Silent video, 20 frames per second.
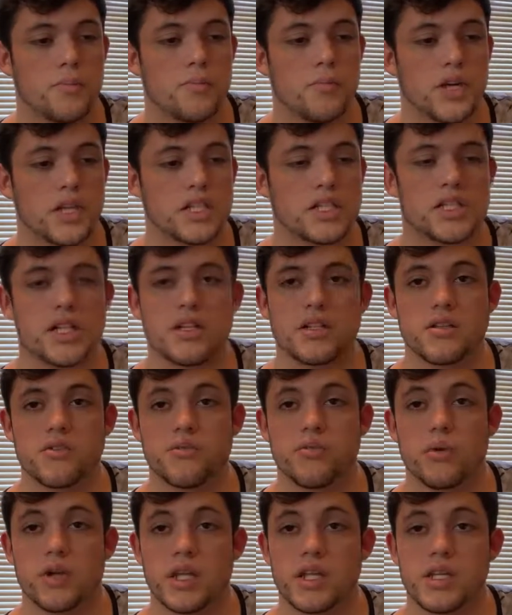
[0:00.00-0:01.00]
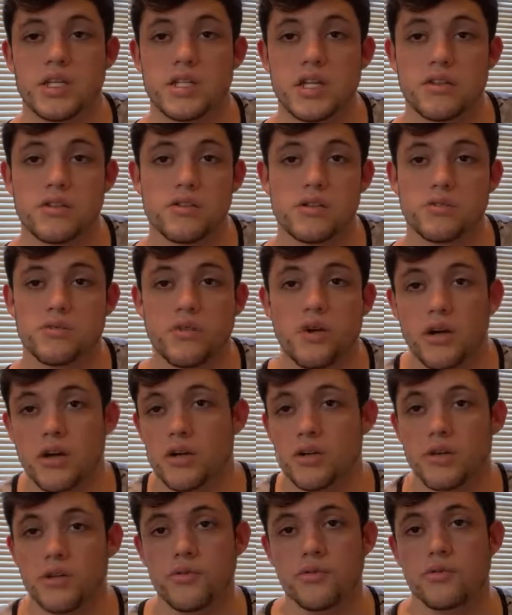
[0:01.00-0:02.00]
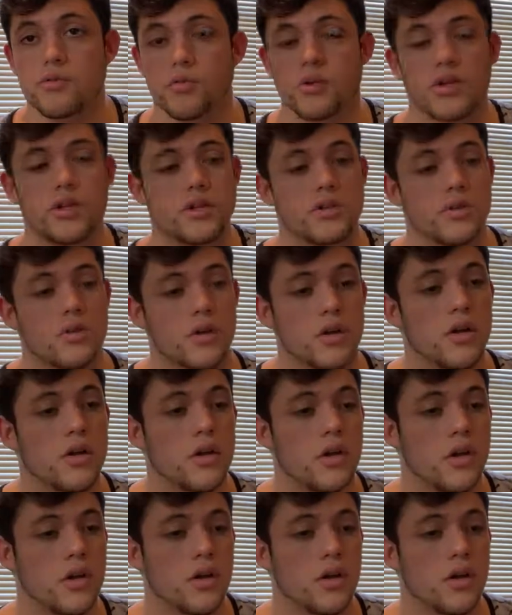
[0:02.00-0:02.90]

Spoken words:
extent of what he said so far. He was pretty short,